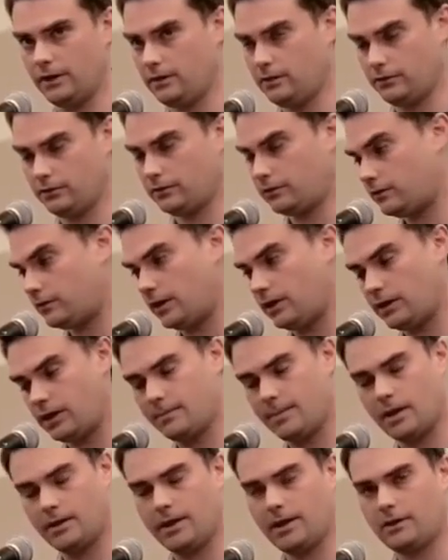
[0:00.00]
There's a study
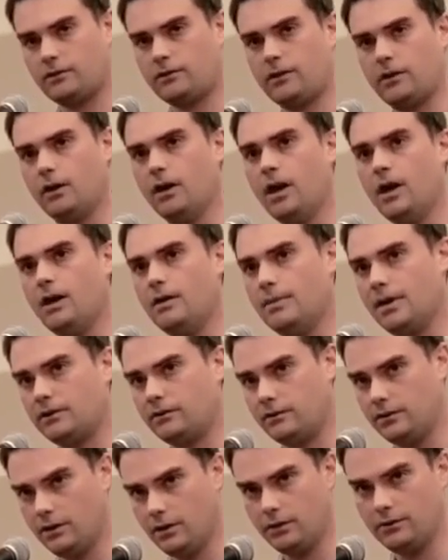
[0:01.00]
that came out last year. It
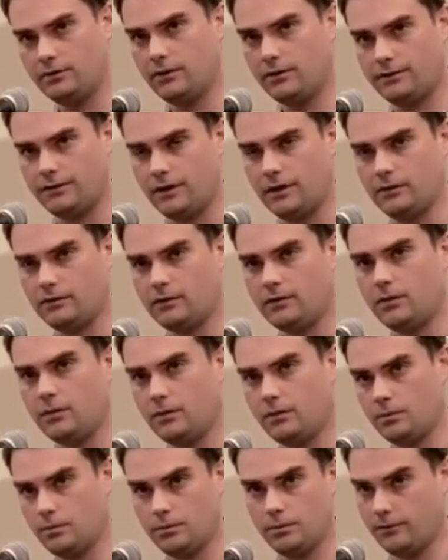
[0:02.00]
makes no difference,
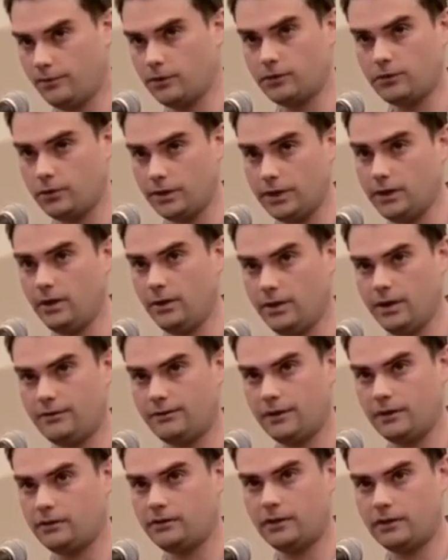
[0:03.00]
virtually no
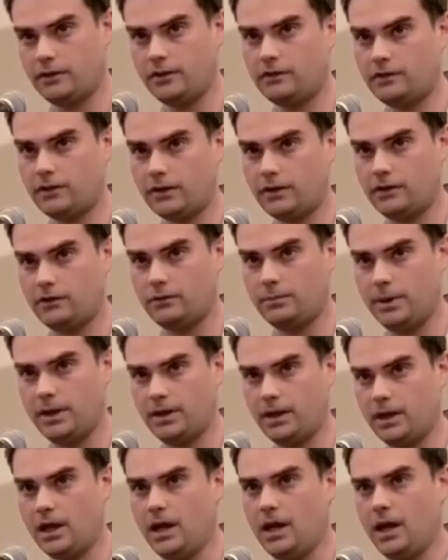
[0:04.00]
difference, statistically
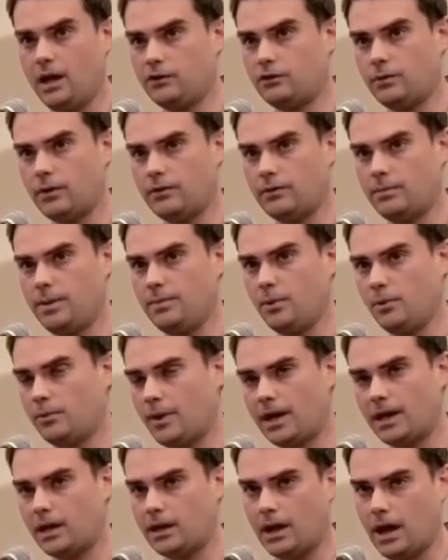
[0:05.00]
speaking, as to whether people
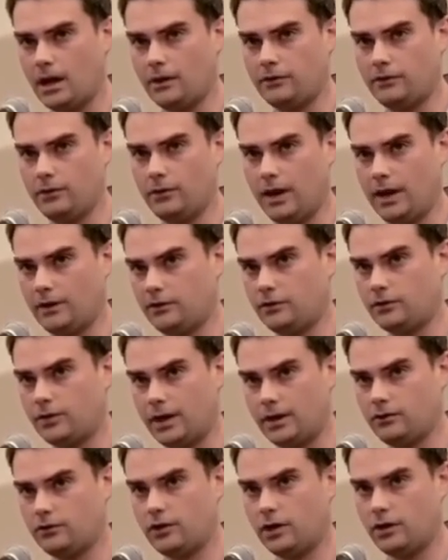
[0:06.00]
recognize you as a
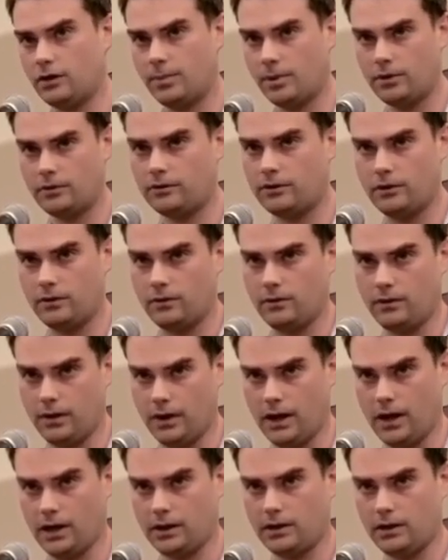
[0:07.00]
transgender person
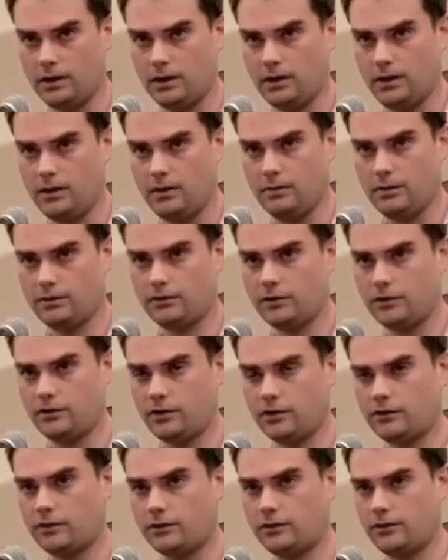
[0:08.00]
or not, which
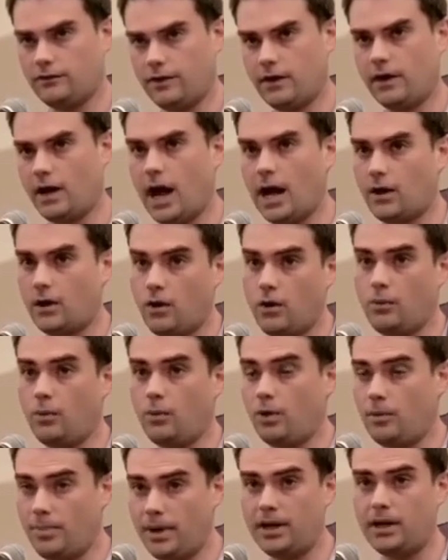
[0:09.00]
suggests there's a very high
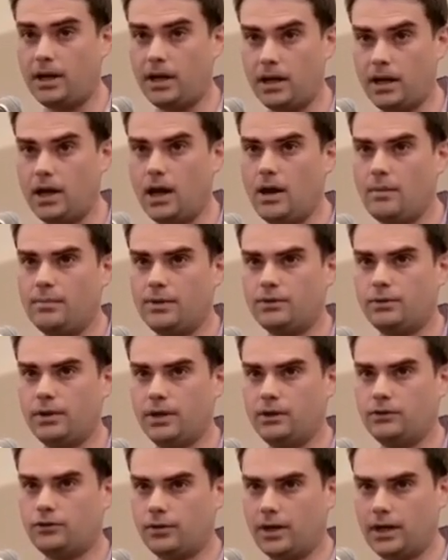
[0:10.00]
comorbidity
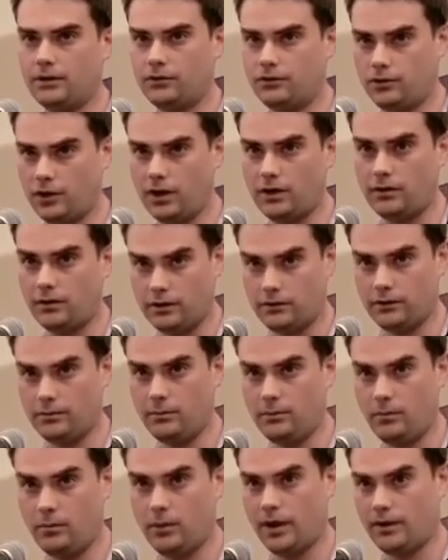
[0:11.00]
between
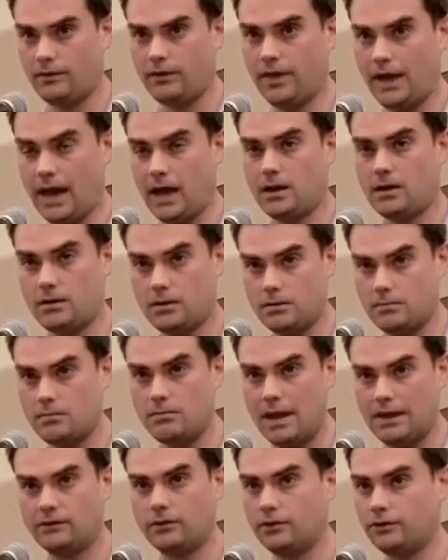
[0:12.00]
transgenderism, whatever that
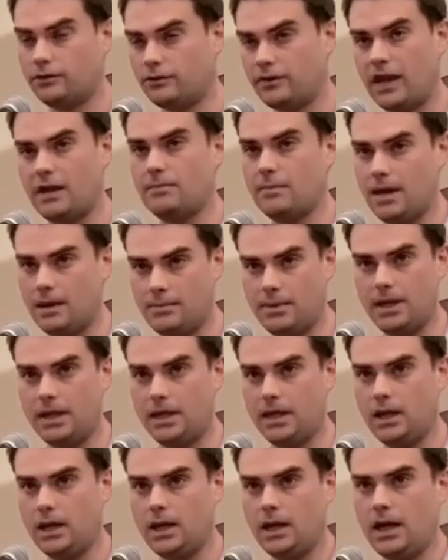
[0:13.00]
mental state may
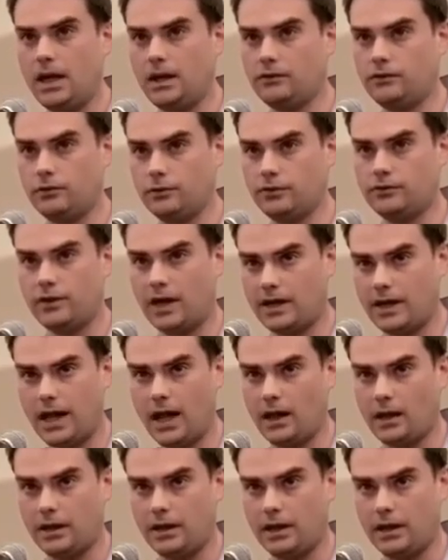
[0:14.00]
be, and
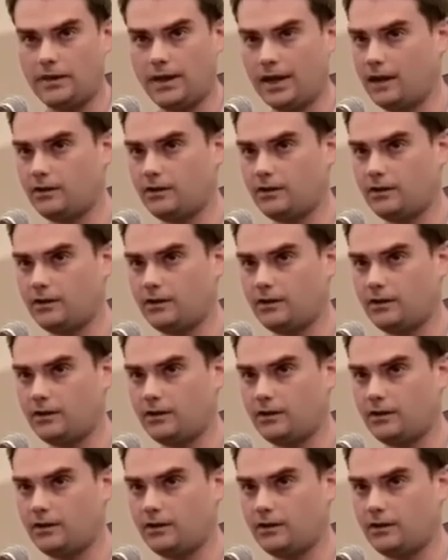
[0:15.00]
suicidality.